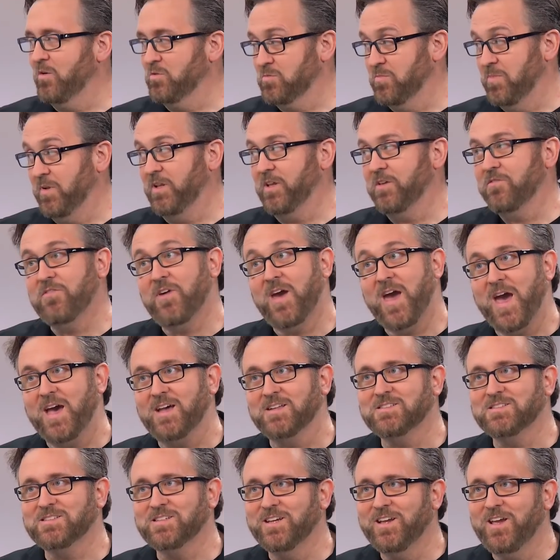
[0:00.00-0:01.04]
was building
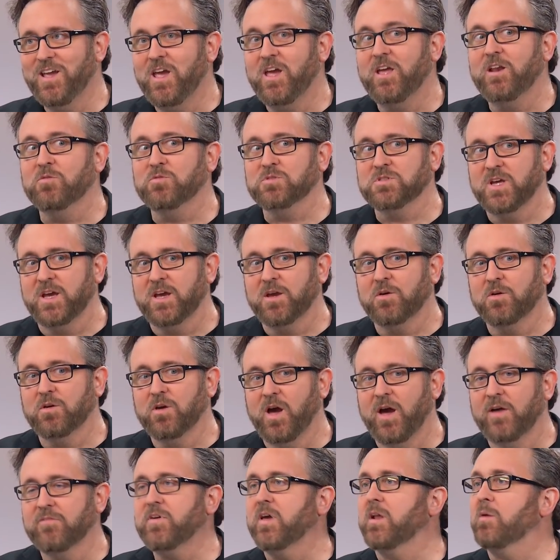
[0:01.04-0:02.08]
fast, and it was like,
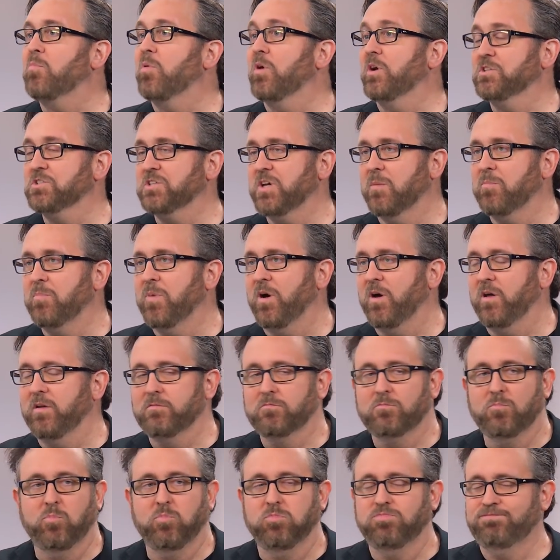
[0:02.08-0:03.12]
I've got to brush up on
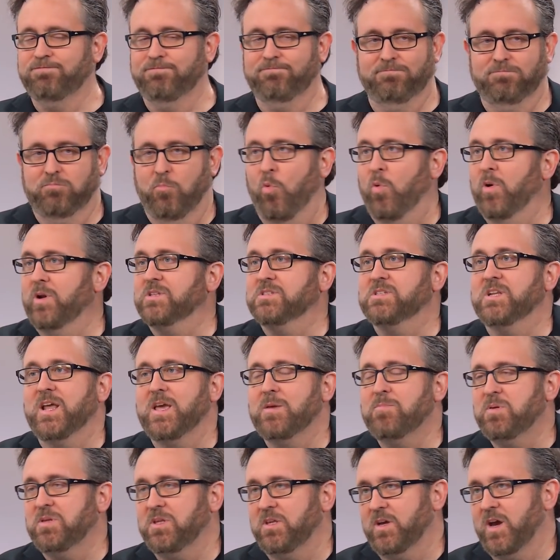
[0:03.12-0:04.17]
what is an
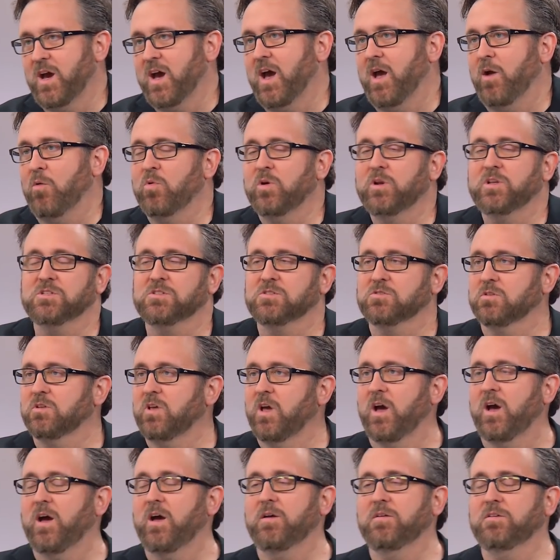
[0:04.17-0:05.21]
API, what is
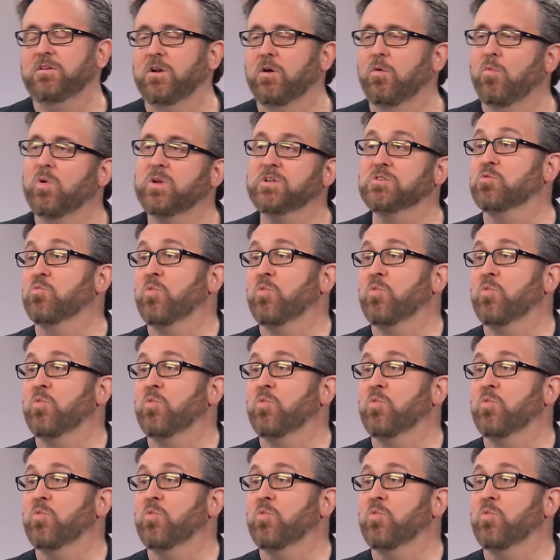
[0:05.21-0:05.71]
what is